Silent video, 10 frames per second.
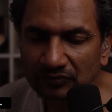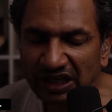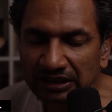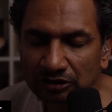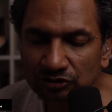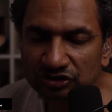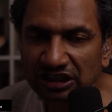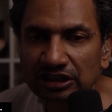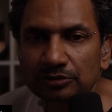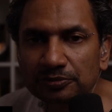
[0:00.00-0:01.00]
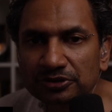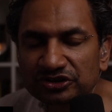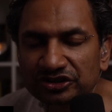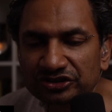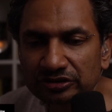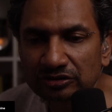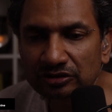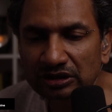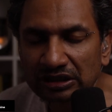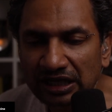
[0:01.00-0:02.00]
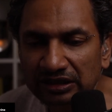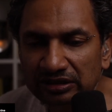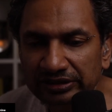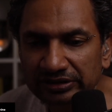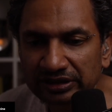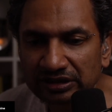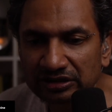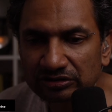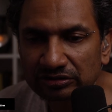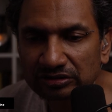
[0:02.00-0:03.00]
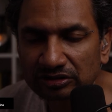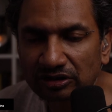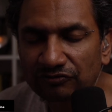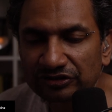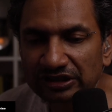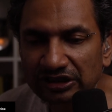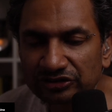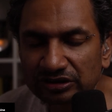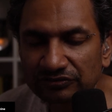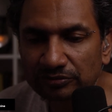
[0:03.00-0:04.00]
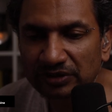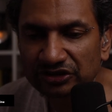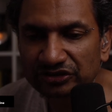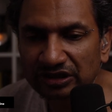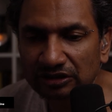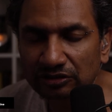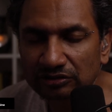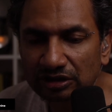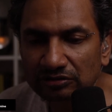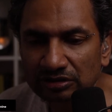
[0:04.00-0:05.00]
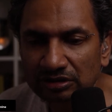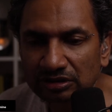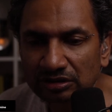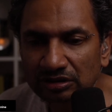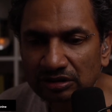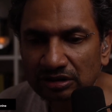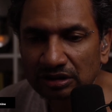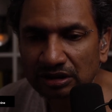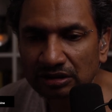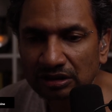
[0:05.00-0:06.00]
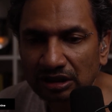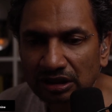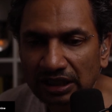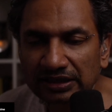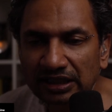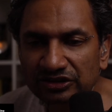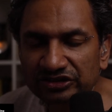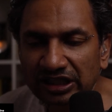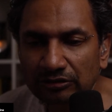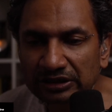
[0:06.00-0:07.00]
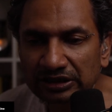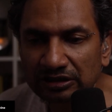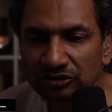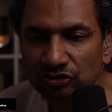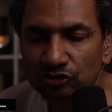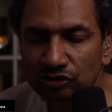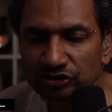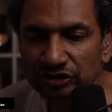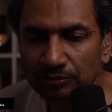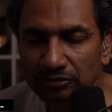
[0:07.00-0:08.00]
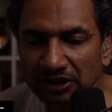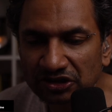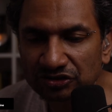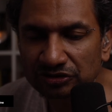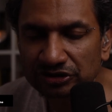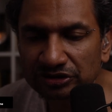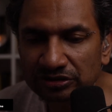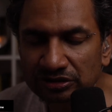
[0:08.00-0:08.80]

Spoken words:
an untenable position in handling confidential information? I don't know. I can't see how any drugs operations